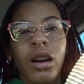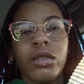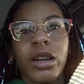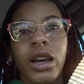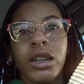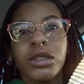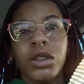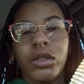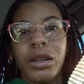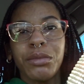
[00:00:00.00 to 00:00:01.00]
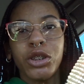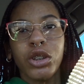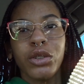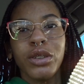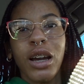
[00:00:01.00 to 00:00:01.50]
okay so let me
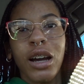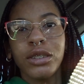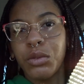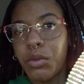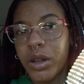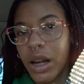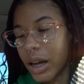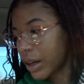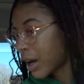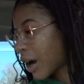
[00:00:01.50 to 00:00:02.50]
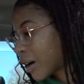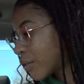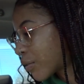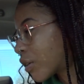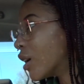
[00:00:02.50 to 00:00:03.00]
show you guys what I
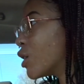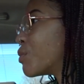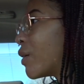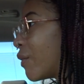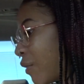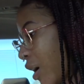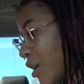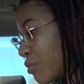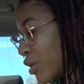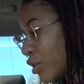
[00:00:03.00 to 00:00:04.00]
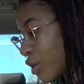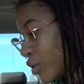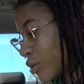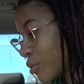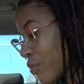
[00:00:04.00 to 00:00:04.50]
got from Five
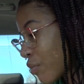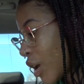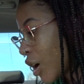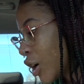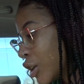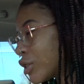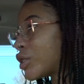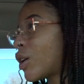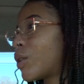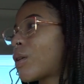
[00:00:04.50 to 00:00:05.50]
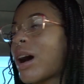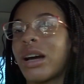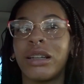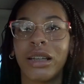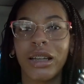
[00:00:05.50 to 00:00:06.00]
Below so
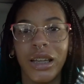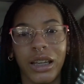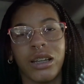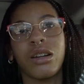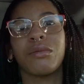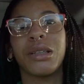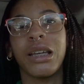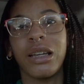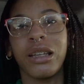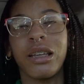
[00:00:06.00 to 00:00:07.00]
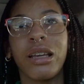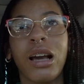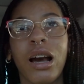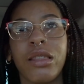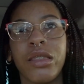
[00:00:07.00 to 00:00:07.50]
I did end up
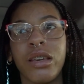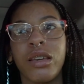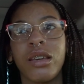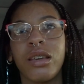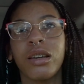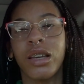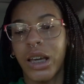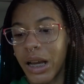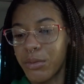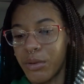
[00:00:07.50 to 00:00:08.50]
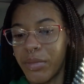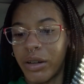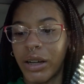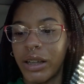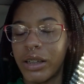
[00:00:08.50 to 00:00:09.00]
getting the camera
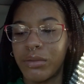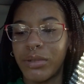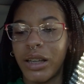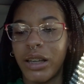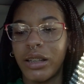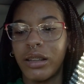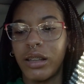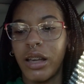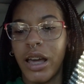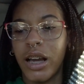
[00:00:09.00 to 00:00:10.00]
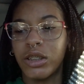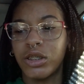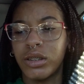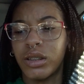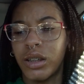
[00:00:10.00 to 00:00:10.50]
mount I end up getting the
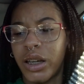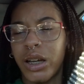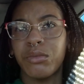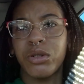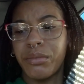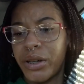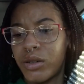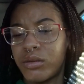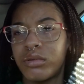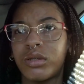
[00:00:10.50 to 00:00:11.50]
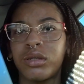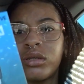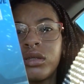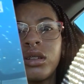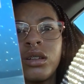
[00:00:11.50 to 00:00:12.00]
action camera mount
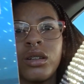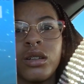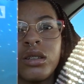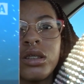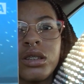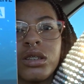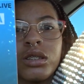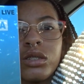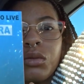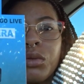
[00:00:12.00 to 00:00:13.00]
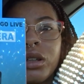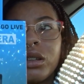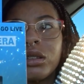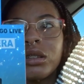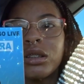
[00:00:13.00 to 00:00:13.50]
this is what
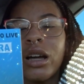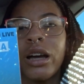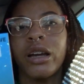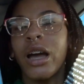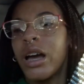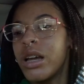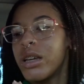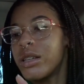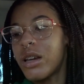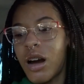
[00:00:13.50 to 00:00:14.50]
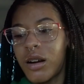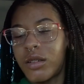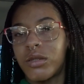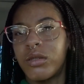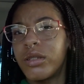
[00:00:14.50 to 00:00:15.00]
it looks like
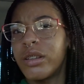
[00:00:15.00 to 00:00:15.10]
y'all